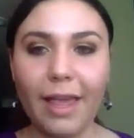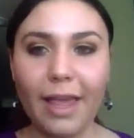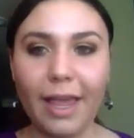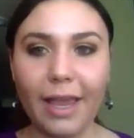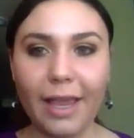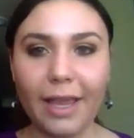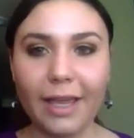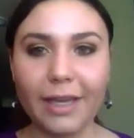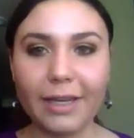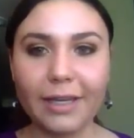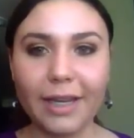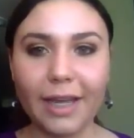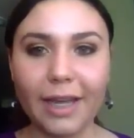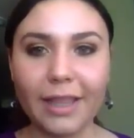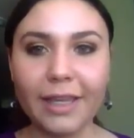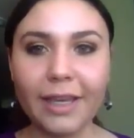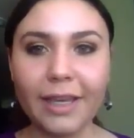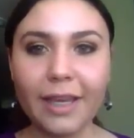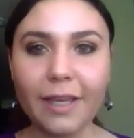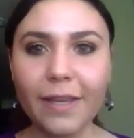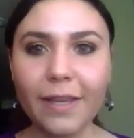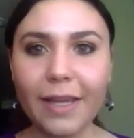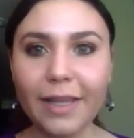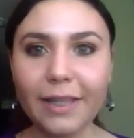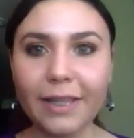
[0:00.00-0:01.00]
And I think
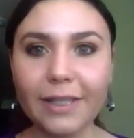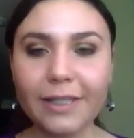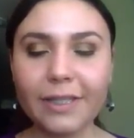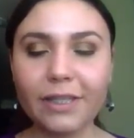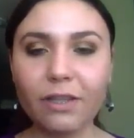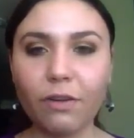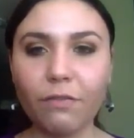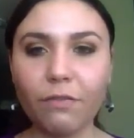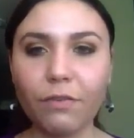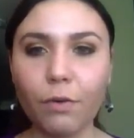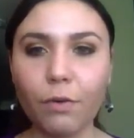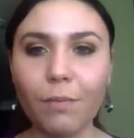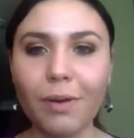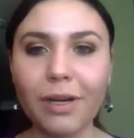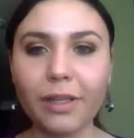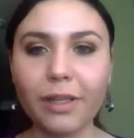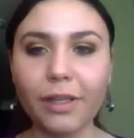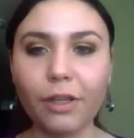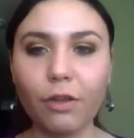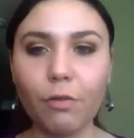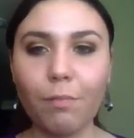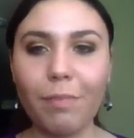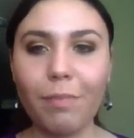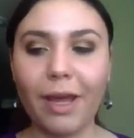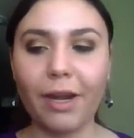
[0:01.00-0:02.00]
I like the silver one a
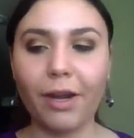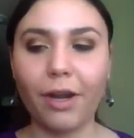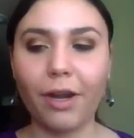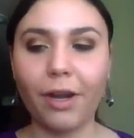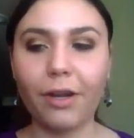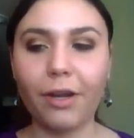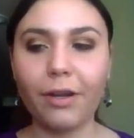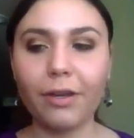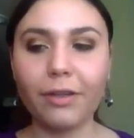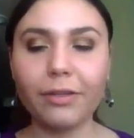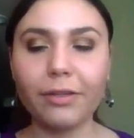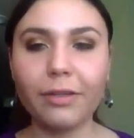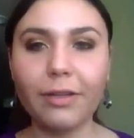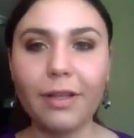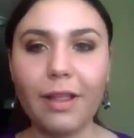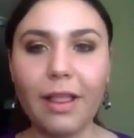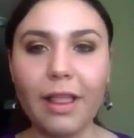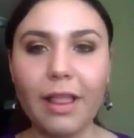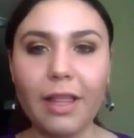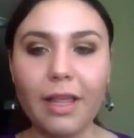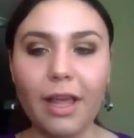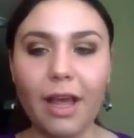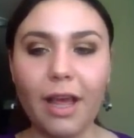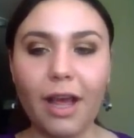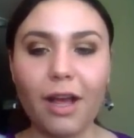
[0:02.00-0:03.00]
little better.
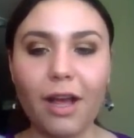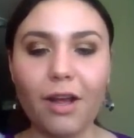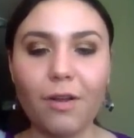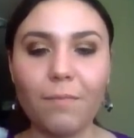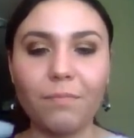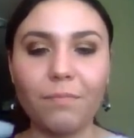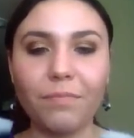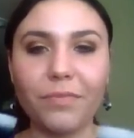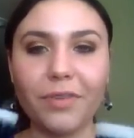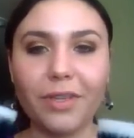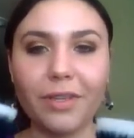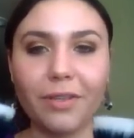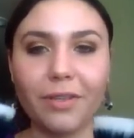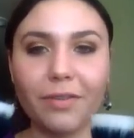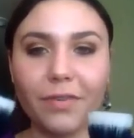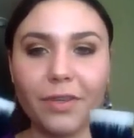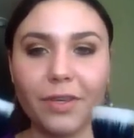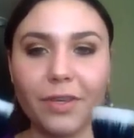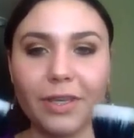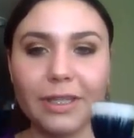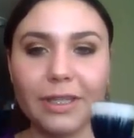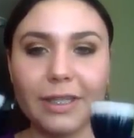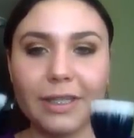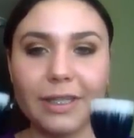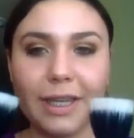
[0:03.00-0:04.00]

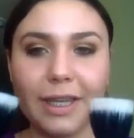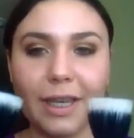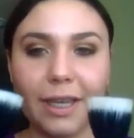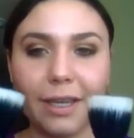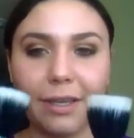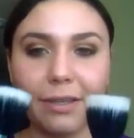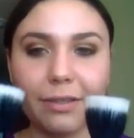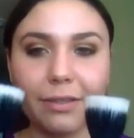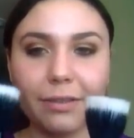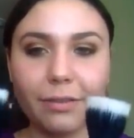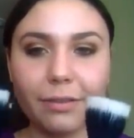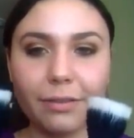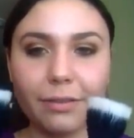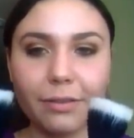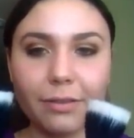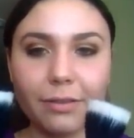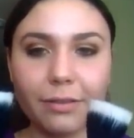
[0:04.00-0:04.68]
You can see